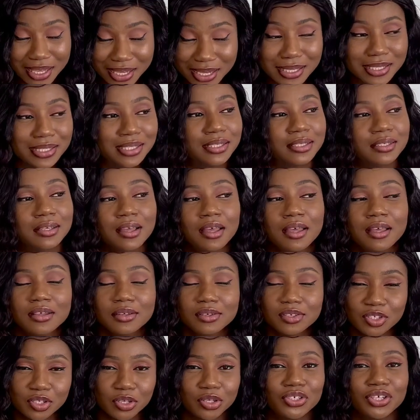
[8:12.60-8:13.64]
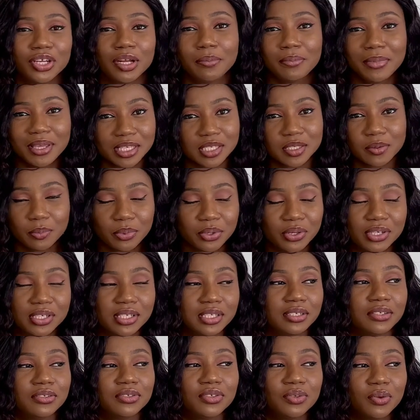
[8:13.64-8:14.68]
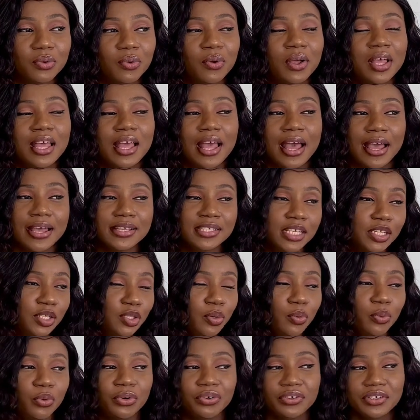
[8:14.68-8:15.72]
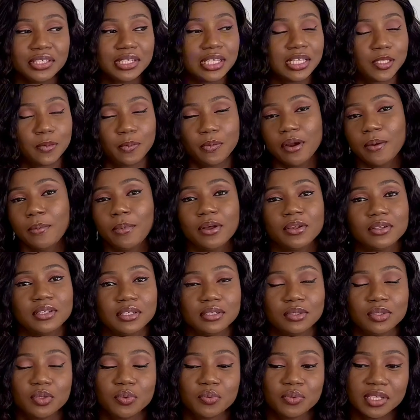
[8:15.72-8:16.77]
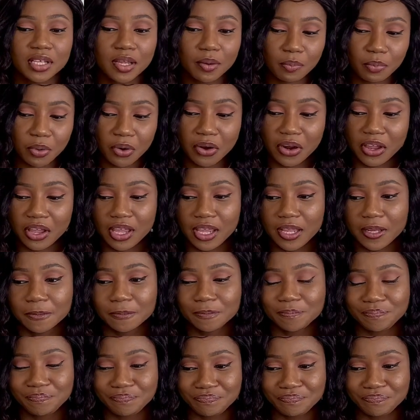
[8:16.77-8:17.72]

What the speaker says: is such an amazing person. So I said, no worries, let's pray about it. So we started praying.